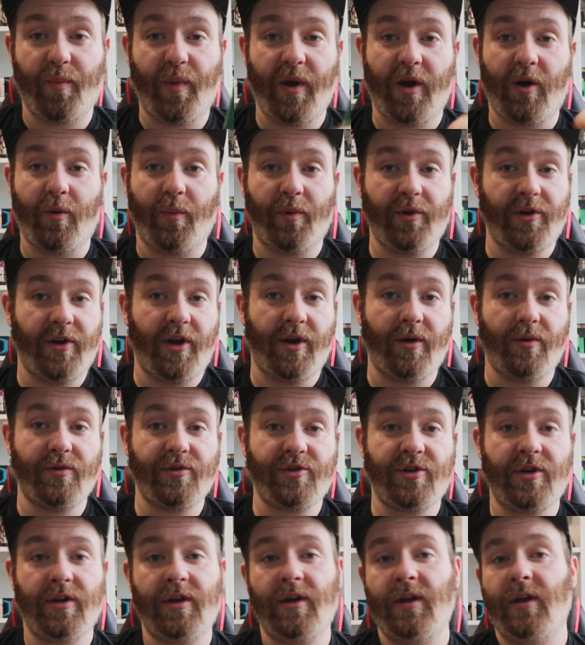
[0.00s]
pick up and
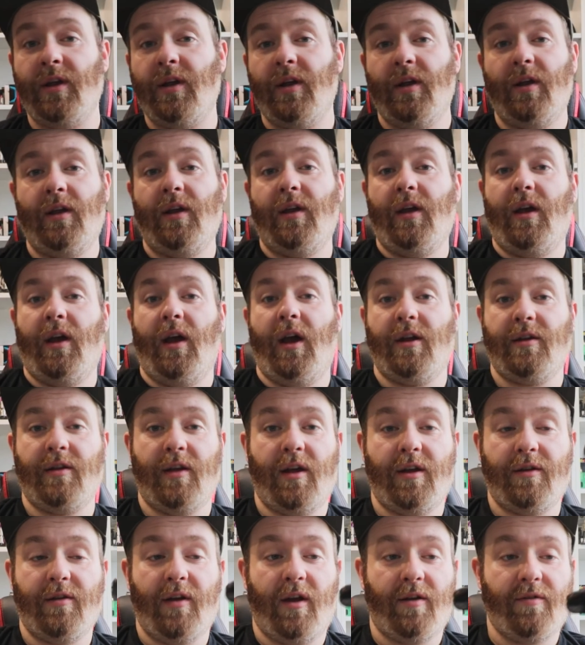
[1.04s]
use
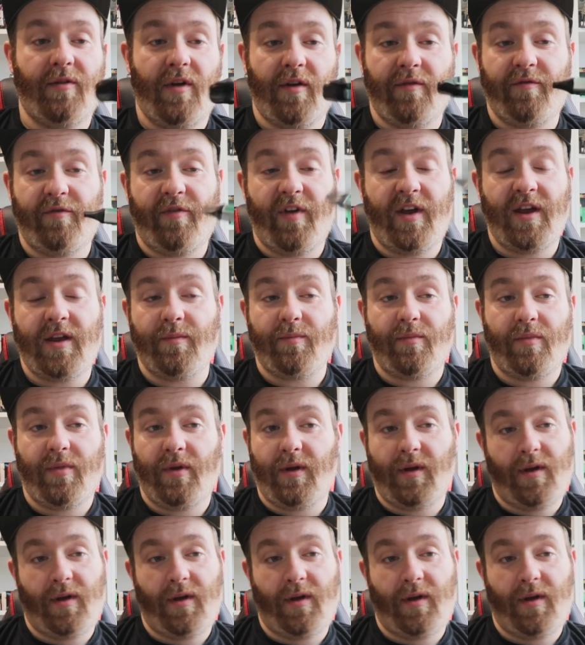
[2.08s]
and vape,